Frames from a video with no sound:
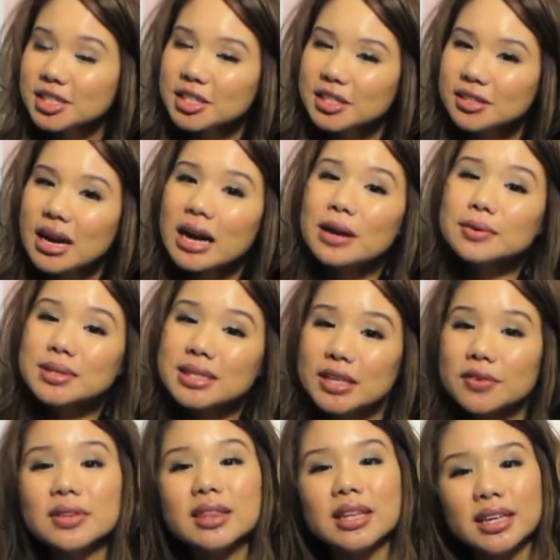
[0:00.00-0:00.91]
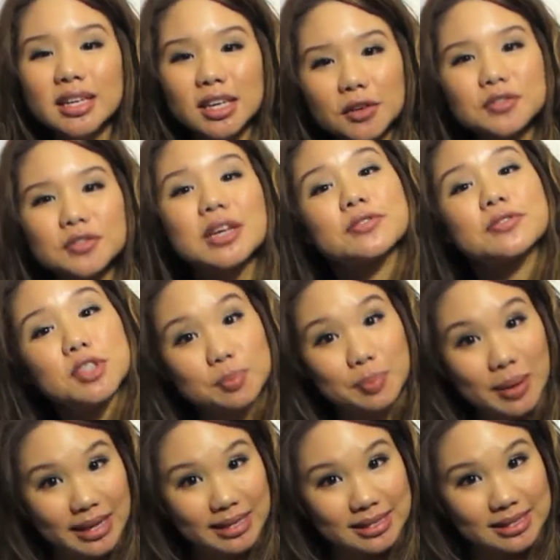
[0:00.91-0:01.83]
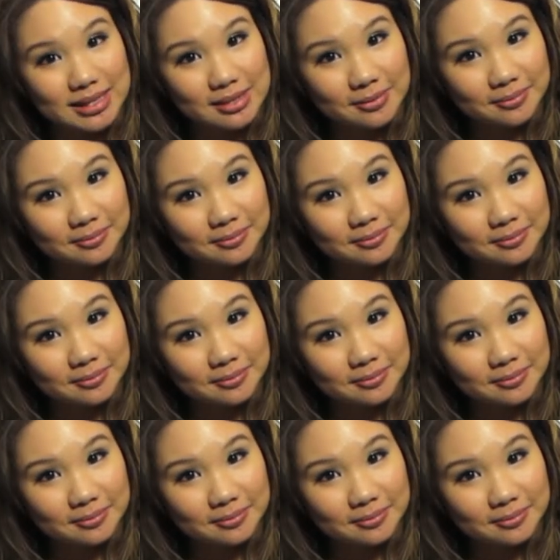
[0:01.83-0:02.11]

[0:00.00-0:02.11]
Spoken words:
year, I was given the gift of space.